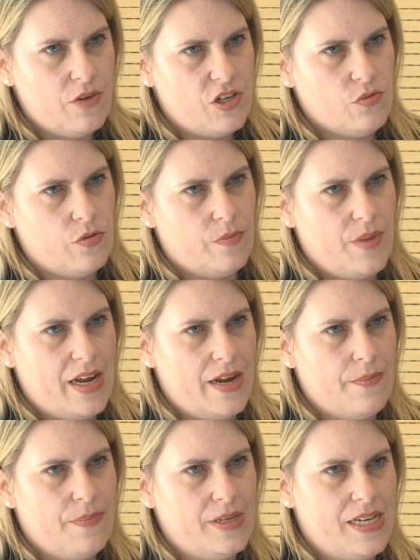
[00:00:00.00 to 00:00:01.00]
which would
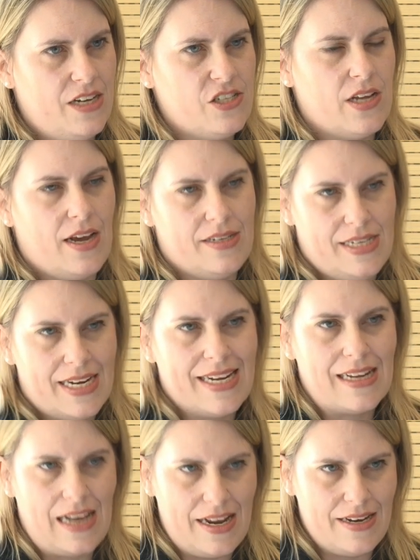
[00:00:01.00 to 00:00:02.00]
be potentially
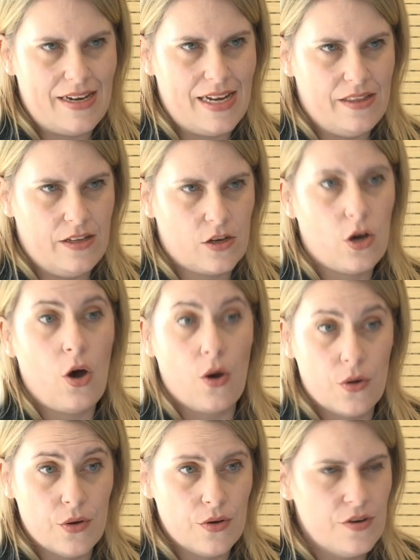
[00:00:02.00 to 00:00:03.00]
articulated in the
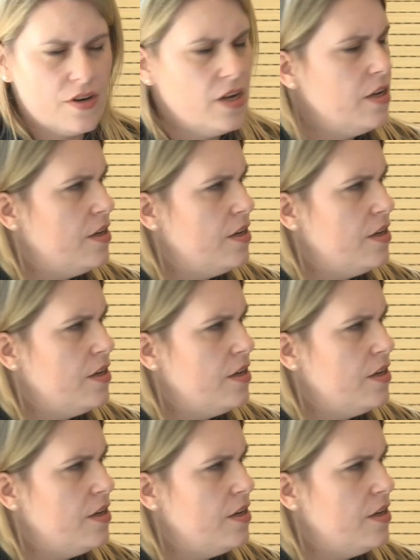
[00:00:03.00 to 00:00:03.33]
code.